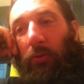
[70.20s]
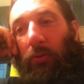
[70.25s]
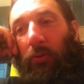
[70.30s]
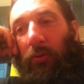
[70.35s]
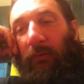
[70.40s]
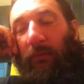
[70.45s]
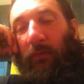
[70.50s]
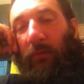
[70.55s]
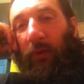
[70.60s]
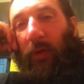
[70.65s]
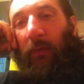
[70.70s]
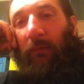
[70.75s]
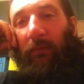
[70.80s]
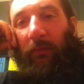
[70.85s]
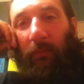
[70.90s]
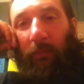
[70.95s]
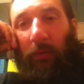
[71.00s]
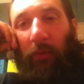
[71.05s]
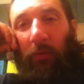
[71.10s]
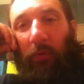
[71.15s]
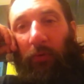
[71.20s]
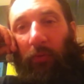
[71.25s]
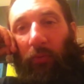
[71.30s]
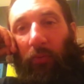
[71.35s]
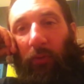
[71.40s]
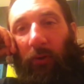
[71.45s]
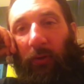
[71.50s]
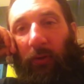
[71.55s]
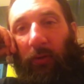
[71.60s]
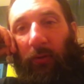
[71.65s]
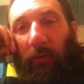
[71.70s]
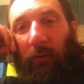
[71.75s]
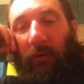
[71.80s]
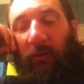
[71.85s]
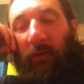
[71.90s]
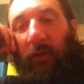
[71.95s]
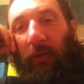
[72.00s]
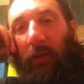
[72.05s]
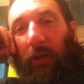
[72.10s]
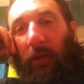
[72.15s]
if you're not familiar with the
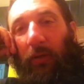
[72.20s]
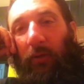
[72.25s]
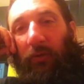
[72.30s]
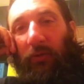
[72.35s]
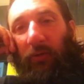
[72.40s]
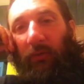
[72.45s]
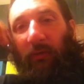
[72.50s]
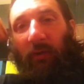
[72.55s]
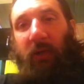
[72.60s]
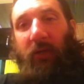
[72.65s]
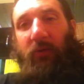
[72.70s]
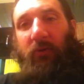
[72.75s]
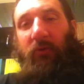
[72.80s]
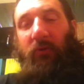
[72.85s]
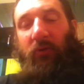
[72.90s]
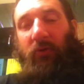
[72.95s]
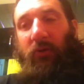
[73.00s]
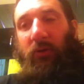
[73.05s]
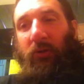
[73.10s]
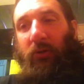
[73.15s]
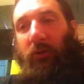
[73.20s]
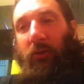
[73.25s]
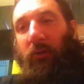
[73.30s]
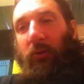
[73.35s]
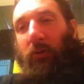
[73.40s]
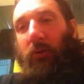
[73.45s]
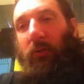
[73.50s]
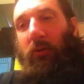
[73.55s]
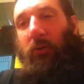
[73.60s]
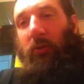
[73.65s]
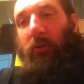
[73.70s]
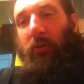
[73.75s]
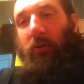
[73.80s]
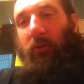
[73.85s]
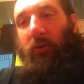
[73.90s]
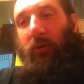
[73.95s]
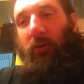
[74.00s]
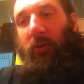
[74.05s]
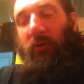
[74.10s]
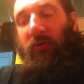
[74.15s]
psychology of gang stalking, you're
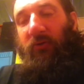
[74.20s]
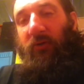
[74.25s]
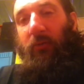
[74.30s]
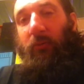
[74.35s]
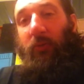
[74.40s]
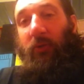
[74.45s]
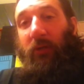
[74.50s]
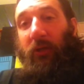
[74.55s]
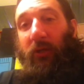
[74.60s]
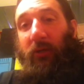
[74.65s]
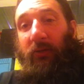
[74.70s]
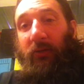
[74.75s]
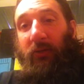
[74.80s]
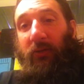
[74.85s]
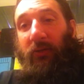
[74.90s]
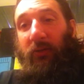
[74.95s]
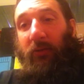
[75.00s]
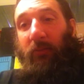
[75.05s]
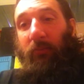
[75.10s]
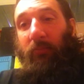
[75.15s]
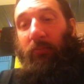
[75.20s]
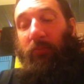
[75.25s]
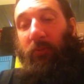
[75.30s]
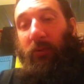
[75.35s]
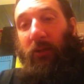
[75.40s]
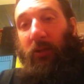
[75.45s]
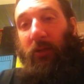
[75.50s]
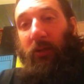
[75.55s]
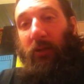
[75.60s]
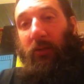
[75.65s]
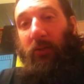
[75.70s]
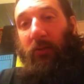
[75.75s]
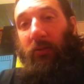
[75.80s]
going to stumble onto some pretty